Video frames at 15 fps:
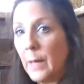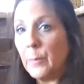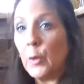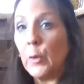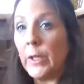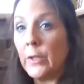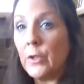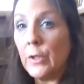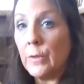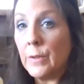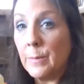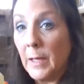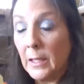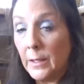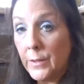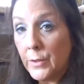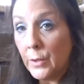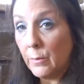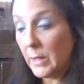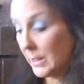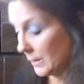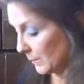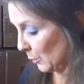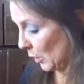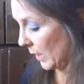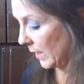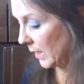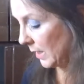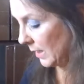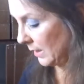I'm going to use my Listerine
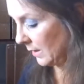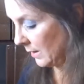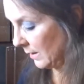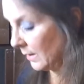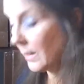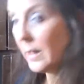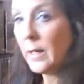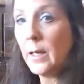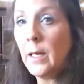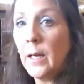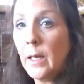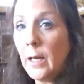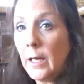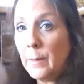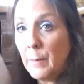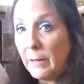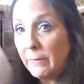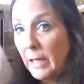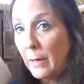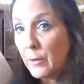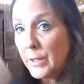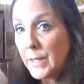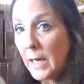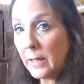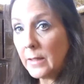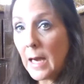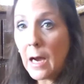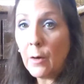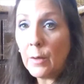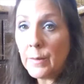spray and my flour
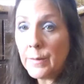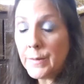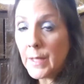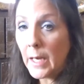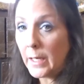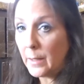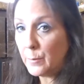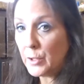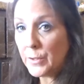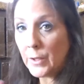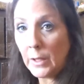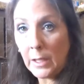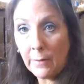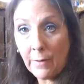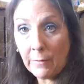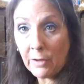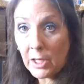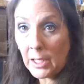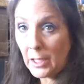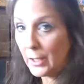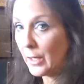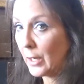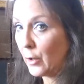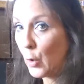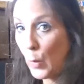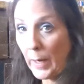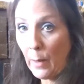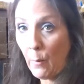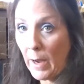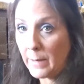sack towels, and I'm just gonna give everything a
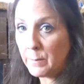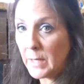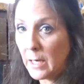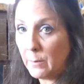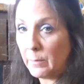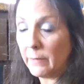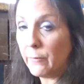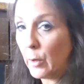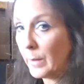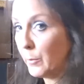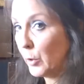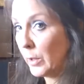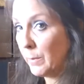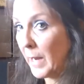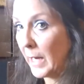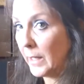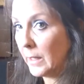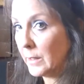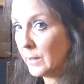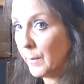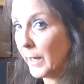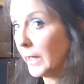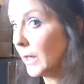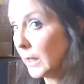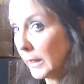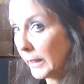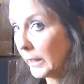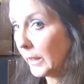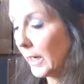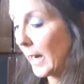quick wipe down before I put it back into my
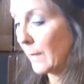clean